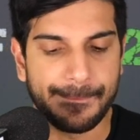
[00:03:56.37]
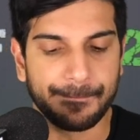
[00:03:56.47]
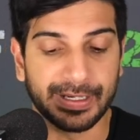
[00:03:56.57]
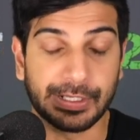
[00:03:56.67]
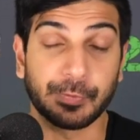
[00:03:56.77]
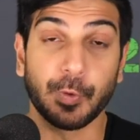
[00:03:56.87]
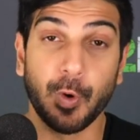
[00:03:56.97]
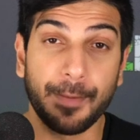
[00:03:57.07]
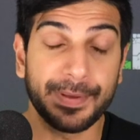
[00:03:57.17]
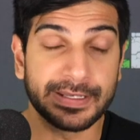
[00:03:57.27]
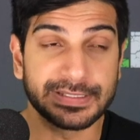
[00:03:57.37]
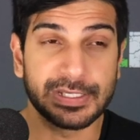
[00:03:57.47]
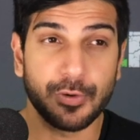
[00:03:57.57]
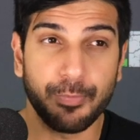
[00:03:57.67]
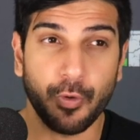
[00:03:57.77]
But he grew up in
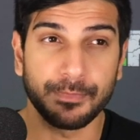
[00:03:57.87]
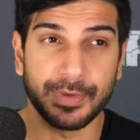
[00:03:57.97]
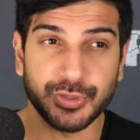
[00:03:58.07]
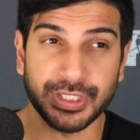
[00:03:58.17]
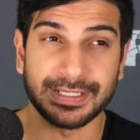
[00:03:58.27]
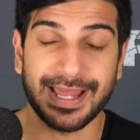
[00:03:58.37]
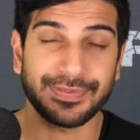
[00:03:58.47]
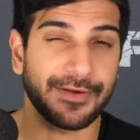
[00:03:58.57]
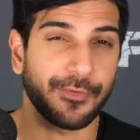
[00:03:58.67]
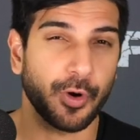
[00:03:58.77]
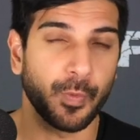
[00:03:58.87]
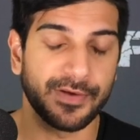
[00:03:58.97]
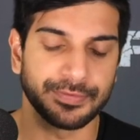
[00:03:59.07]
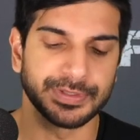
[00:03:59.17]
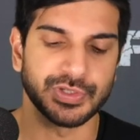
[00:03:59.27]
Dearborn, Michigan, not that far
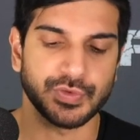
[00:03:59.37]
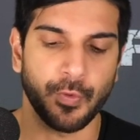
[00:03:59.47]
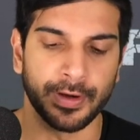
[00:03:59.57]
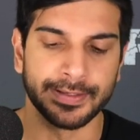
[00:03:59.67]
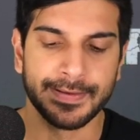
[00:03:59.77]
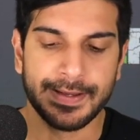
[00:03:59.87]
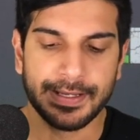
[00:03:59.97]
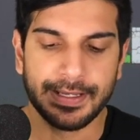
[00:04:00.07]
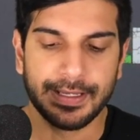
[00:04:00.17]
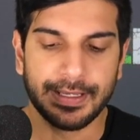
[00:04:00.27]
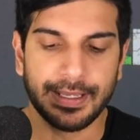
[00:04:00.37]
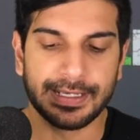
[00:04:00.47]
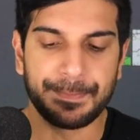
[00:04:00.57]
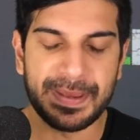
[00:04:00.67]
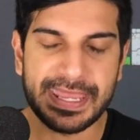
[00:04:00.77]
away from Detroit,
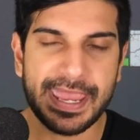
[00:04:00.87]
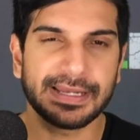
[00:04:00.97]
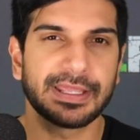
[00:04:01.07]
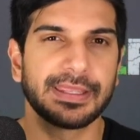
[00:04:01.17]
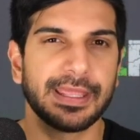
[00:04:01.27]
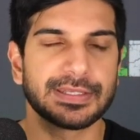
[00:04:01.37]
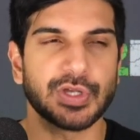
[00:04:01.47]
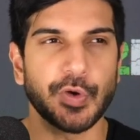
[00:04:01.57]
and he began his